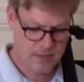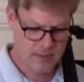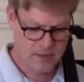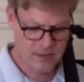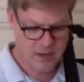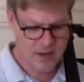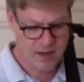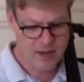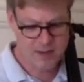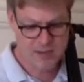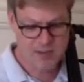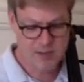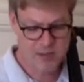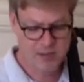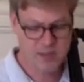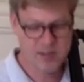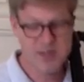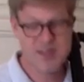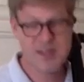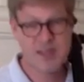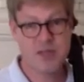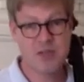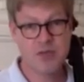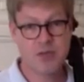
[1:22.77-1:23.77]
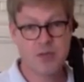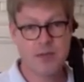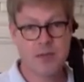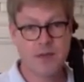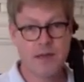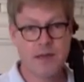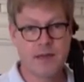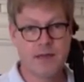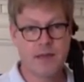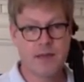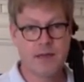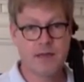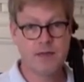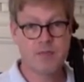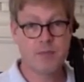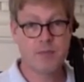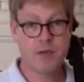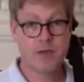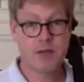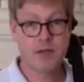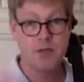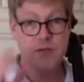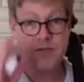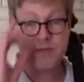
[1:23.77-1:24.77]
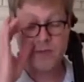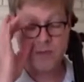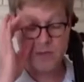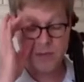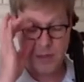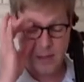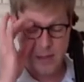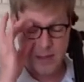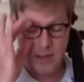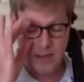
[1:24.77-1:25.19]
Not absolutely essential, but I think it's pretty useful.